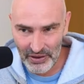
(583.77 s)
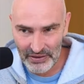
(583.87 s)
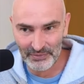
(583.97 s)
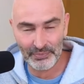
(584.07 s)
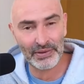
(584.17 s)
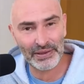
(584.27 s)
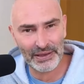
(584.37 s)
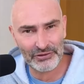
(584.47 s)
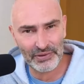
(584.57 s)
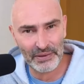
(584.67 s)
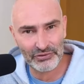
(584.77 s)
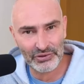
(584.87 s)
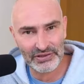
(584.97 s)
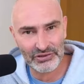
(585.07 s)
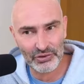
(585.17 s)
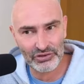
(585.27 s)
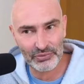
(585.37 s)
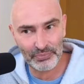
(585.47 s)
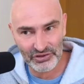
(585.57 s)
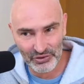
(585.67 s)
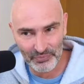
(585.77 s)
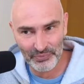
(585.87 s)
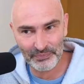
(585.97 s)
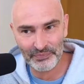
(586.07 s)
there may be a5 to dislodge the bishop.